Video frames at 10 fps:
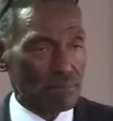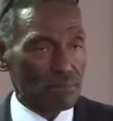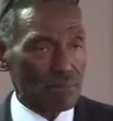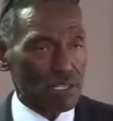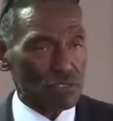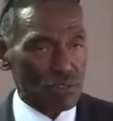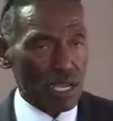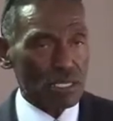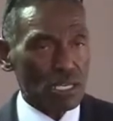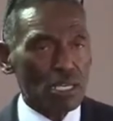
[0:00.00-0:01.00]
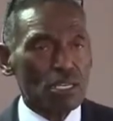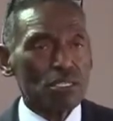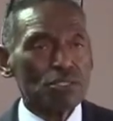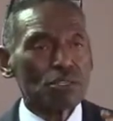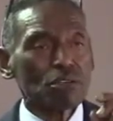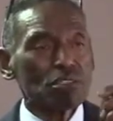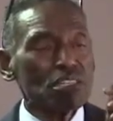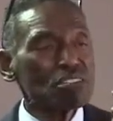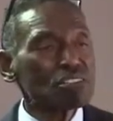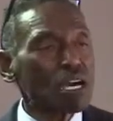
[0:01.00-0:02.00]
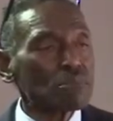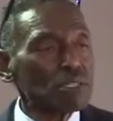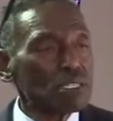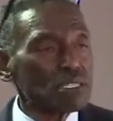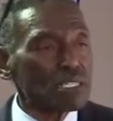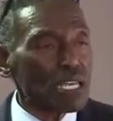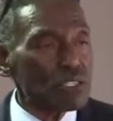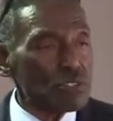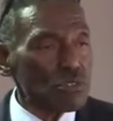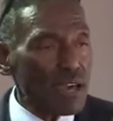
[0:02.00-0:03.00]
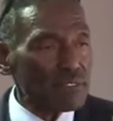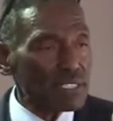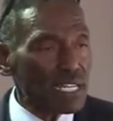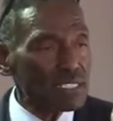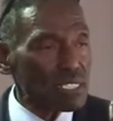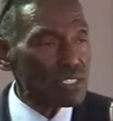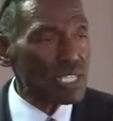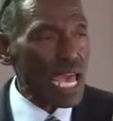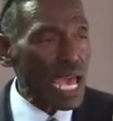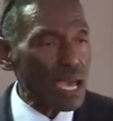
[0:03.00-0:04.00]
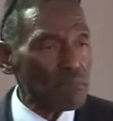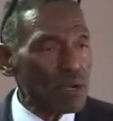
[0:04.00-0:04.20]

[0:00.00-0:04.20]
That's right. You're going to need something that you have got the jab